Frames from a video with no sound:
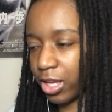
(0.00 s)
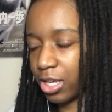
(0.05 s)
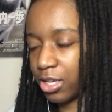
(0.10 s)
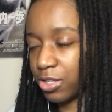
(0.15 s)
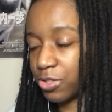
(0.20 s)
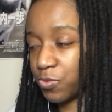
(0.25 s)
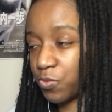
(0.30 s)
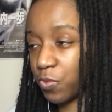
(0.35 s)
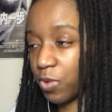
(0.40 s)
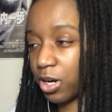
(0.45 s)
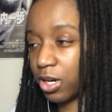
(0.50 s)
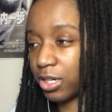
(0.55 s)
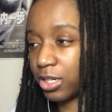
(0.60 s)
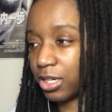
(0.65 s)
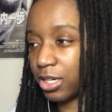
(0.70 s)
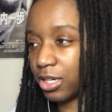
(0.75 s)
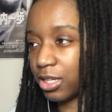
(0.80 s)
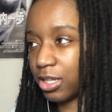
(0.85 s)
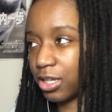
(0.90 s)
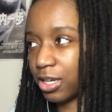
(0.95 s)
He's
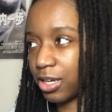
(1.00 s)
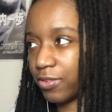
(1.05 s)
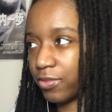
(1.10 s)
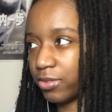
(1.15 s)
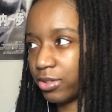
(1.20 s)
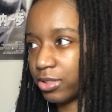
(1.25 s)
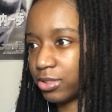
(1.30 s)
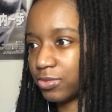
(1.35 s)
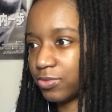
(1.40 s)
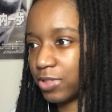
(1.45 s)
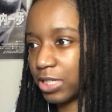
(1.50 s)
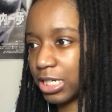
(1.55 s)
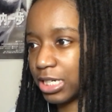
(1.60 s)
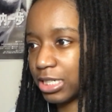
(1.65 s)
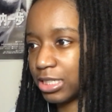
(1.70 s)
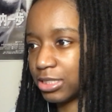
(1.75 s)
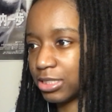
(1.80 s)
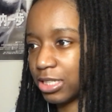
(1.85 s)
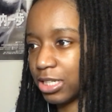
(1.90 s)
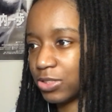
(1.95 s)
walking like everyone else
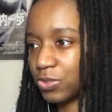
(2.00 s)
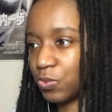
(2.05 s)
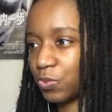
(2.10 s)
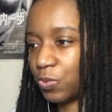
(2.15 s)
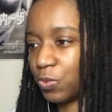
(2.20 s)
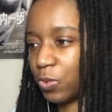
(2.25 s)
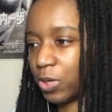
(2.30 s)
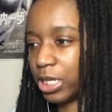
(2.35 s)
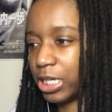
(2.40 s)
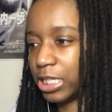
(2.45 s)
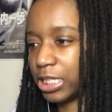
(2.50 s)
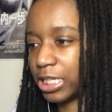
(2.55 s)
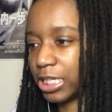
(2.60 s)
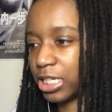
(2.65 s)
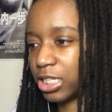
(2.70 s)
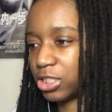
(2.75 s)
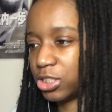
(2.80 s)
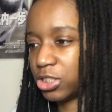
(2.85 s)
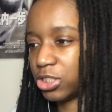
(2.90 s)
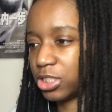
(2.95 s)
flies. That's one
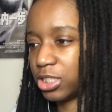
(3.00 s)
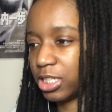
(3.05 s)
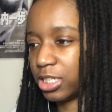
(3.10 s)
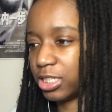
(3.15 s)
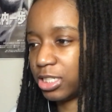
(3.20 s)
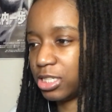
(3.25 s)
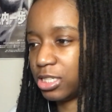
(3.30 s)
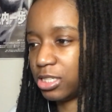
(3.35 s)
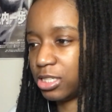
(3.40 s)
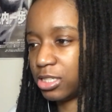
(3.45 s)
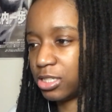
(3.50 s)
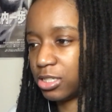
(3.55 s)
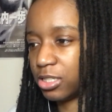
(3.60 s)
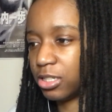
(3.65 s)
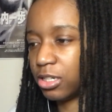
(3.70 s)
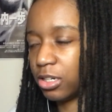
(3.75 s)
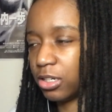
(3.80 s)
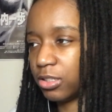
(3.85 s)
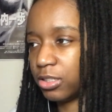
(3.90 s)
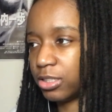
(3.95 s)
indication that he's
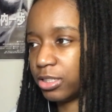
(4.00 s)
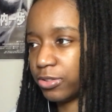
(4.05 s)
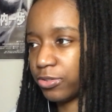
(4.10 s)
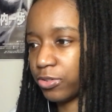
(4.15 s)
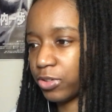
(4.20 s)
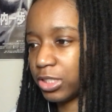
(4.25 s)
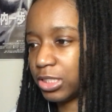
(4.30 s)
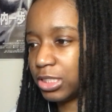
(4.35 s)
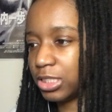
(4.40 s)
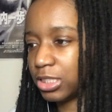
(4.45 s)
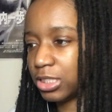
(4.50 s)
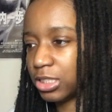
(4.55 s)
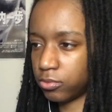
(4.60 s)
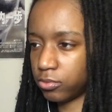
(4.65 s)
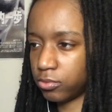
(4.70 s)
different.